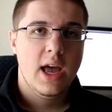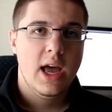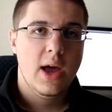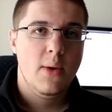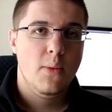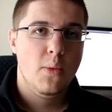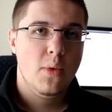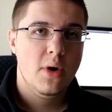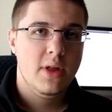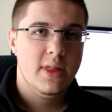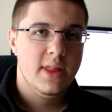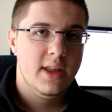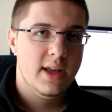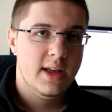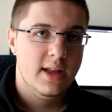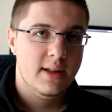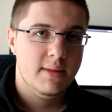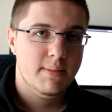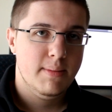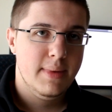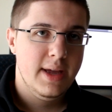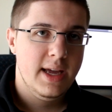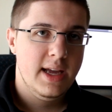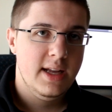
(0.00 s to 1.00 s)
and what
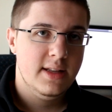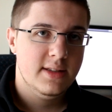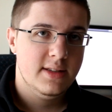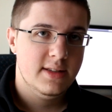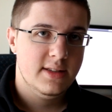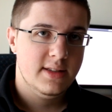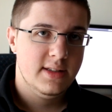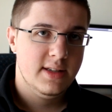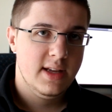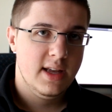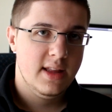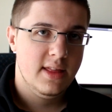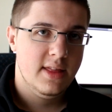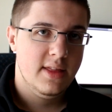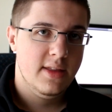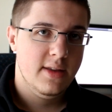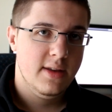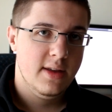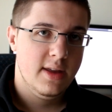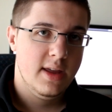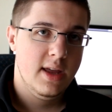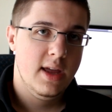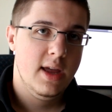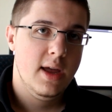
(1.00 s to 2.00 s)
that means is that
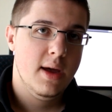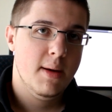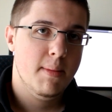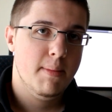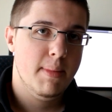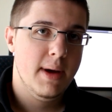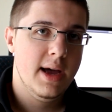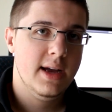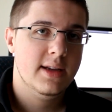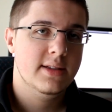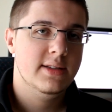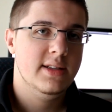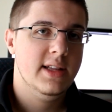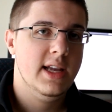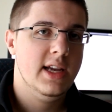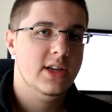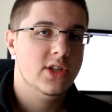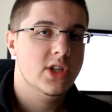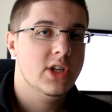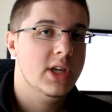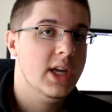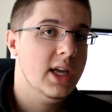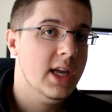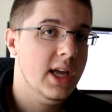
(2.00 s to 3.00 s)
the
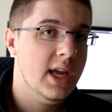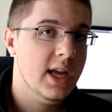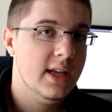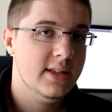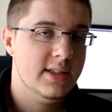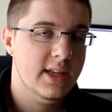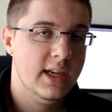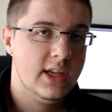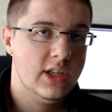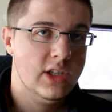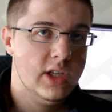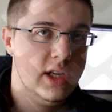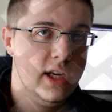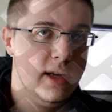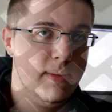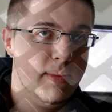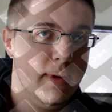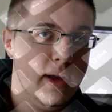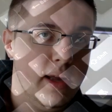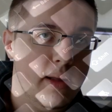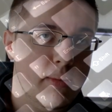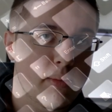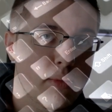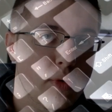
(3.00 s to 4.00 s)
backslash key has actually
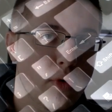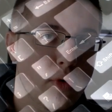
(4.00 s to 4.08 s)
been